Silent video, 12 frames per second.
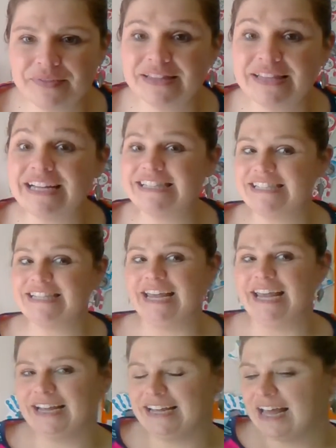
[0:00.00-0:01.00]
Let's
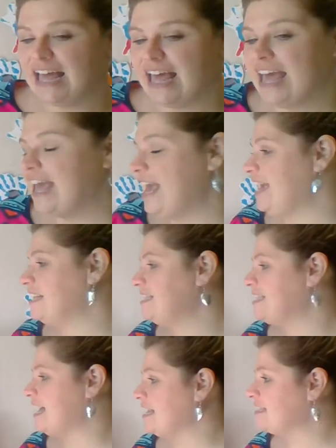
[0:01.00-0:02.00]
see. It
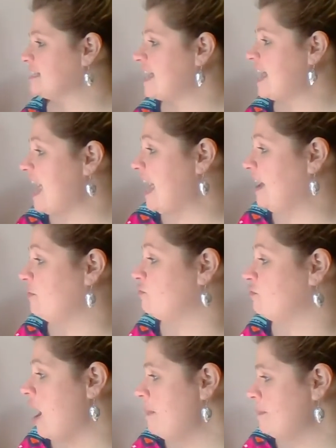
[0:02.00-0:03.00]
says, a
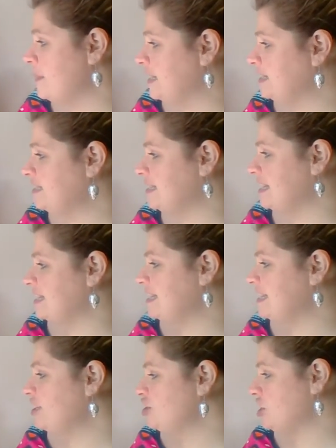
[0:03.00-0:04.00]
rhombus is
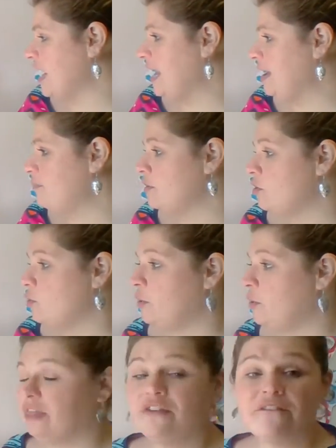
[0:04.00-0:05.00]
a shape
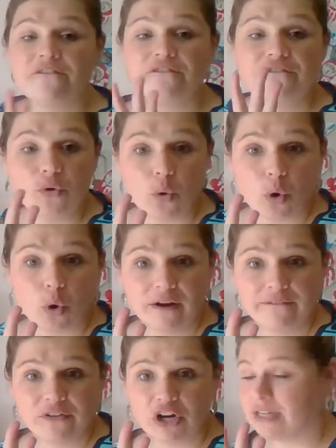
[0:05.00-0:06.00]
with
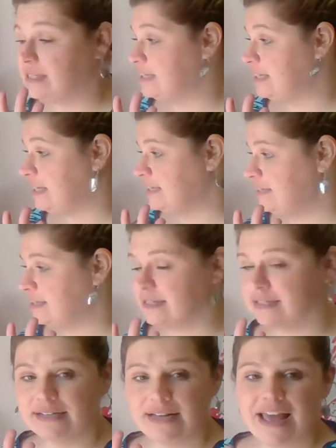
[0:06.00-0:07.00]
4 vertices
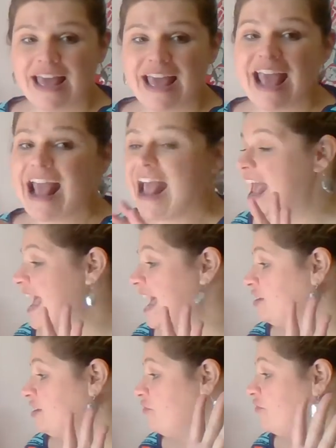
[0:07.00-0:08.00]

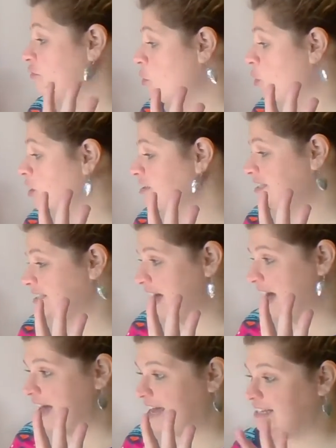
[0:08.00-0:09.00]
and 4
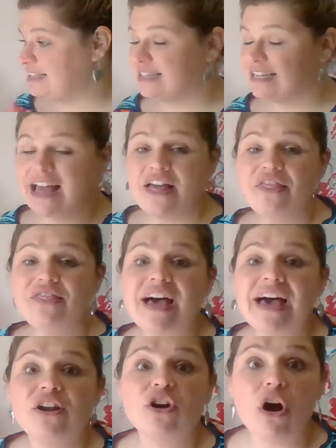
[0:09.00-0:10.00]
sides
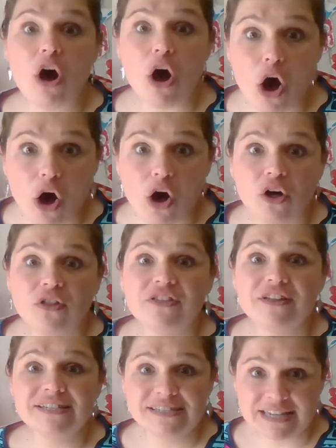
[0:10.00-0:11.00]
that are all
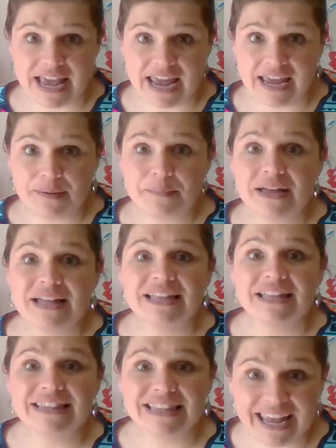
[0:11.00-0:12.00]
the same
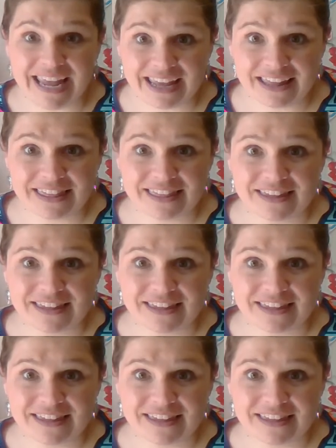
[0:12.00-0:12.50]
length.